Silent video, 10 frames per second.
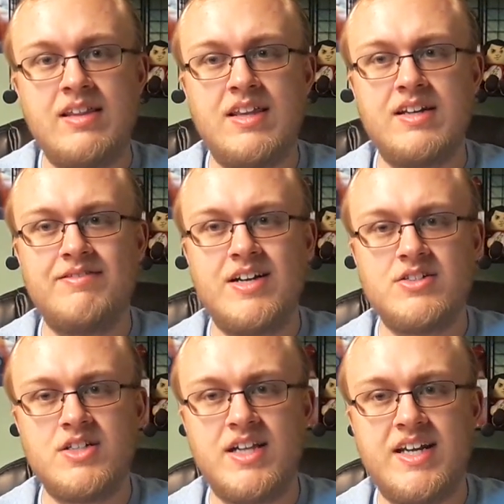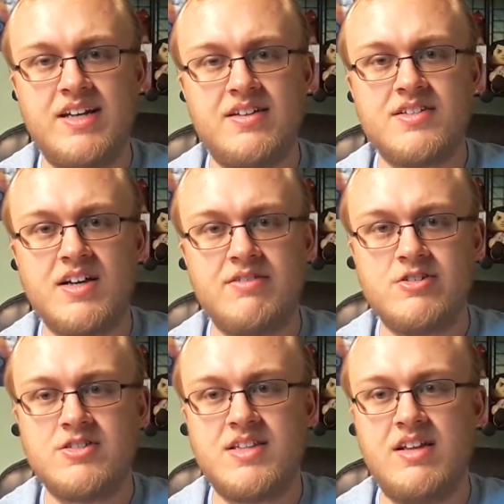And eventually he
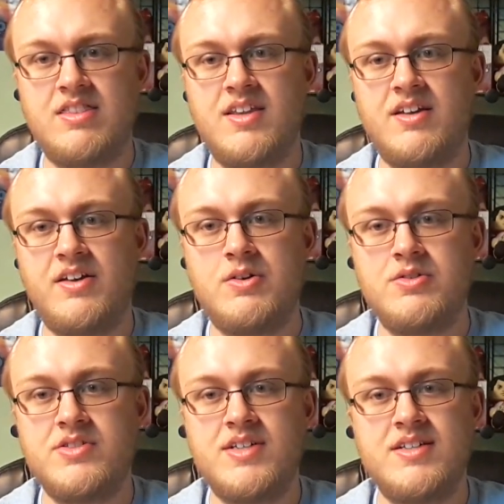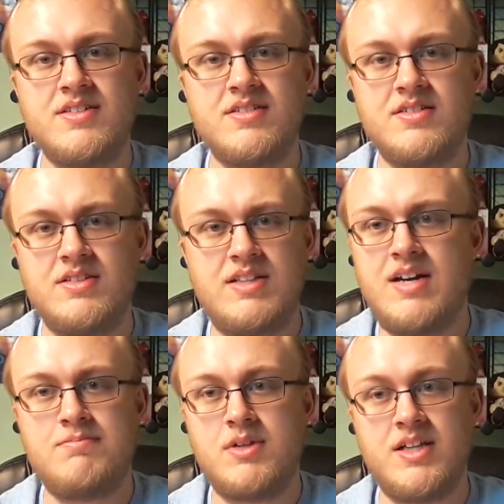discovers that the ghost is
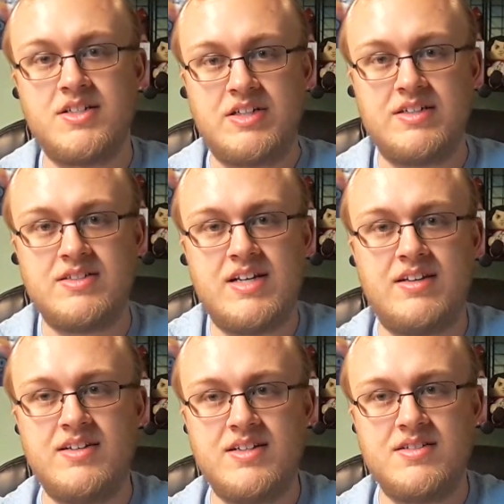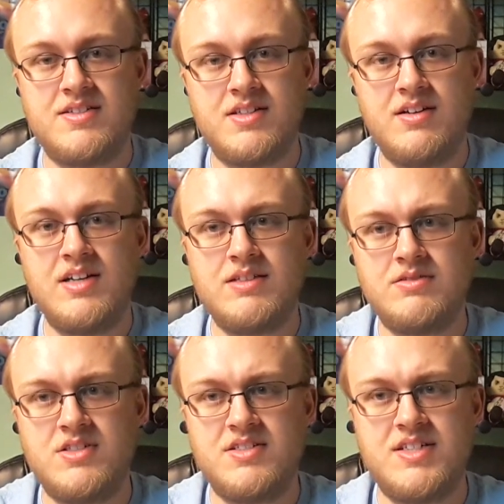not malicious and is
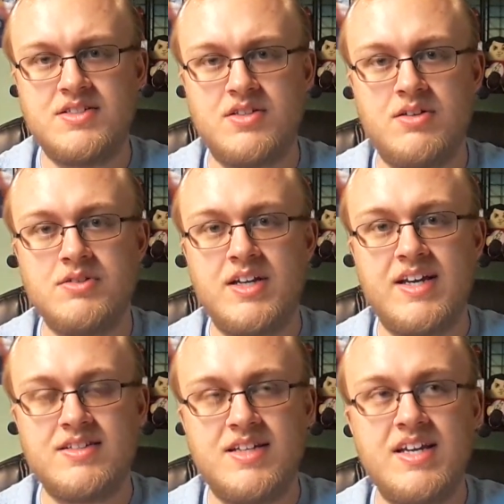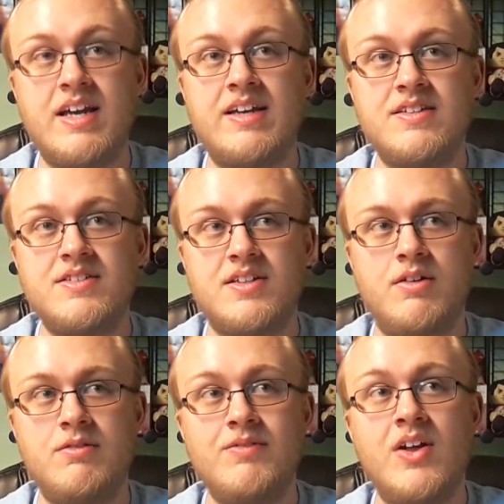just as lonely as he is,
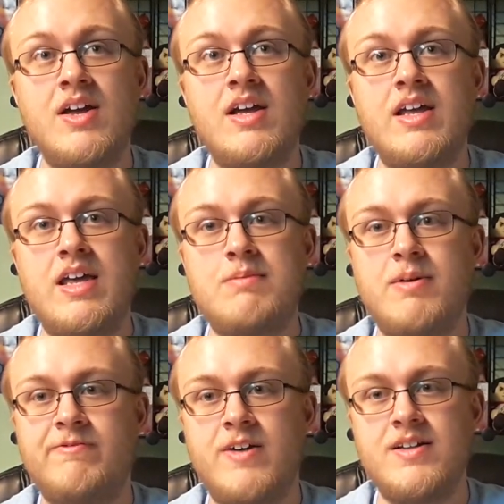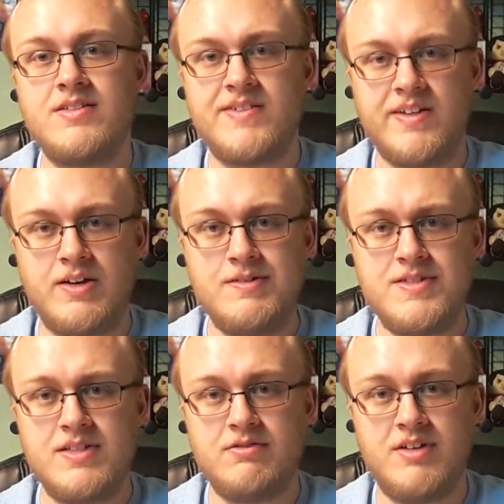so he befriends the
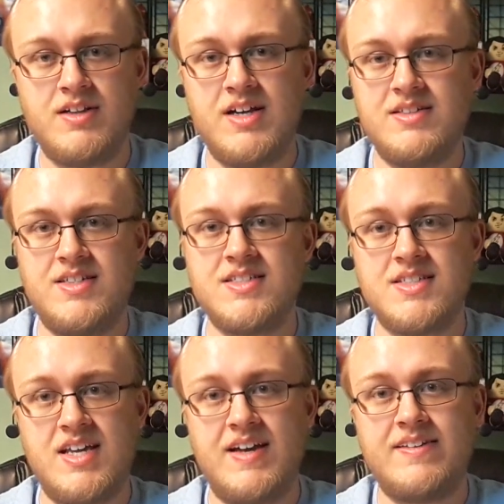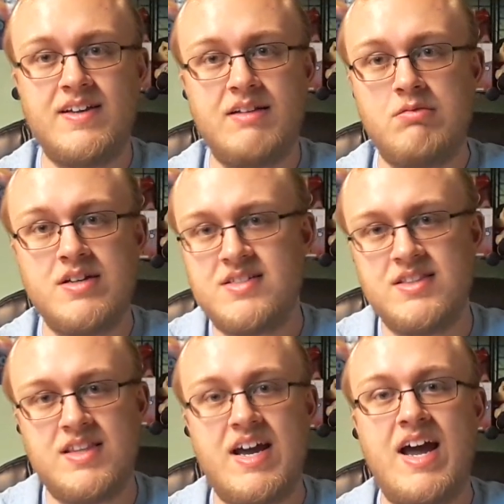ghost and realizes that it
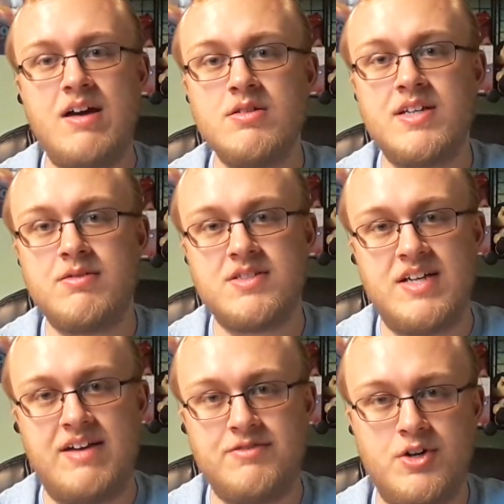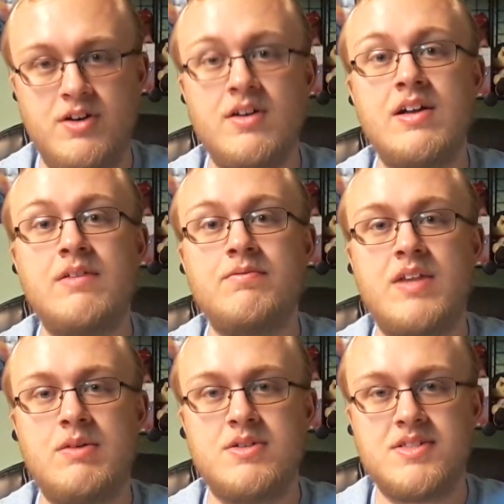wasn't the house he was after,
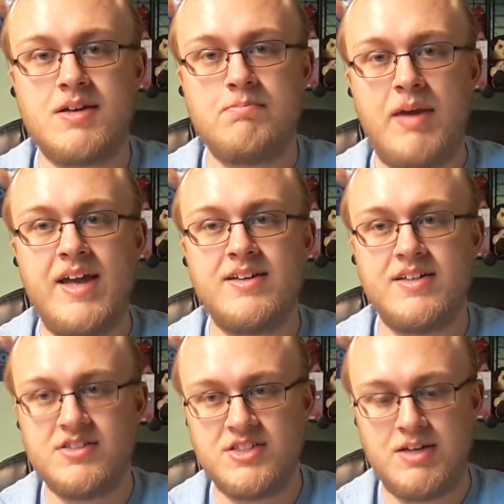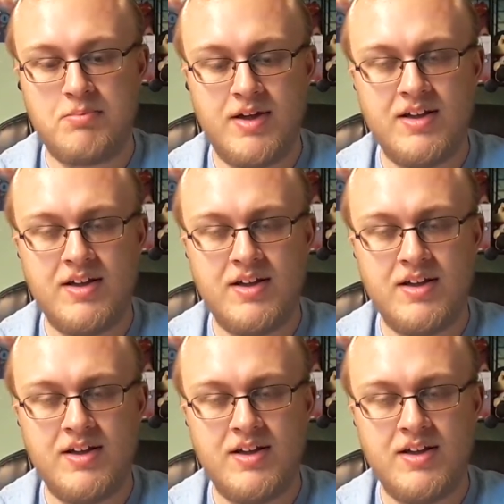it was companionship.